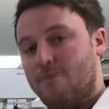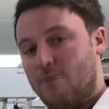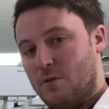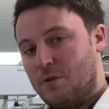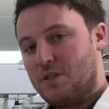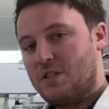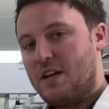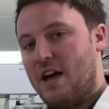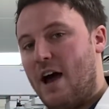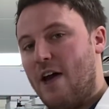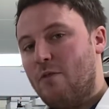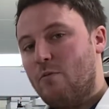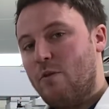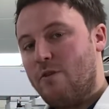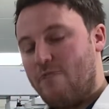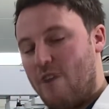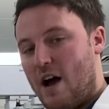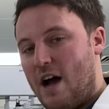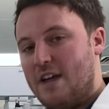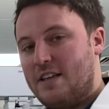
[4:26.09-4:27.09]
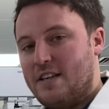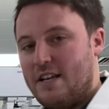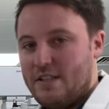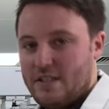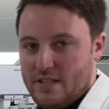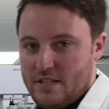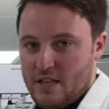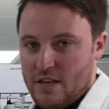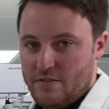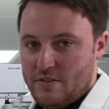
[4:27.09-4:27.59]
full scan with high
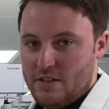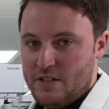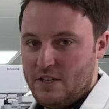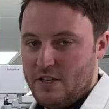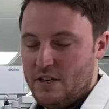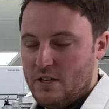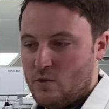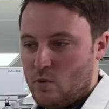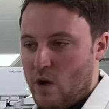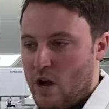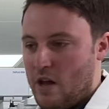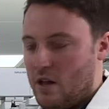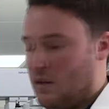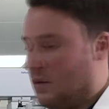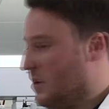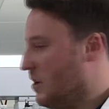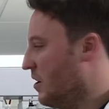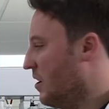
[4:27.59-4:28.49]
sensitivity as well.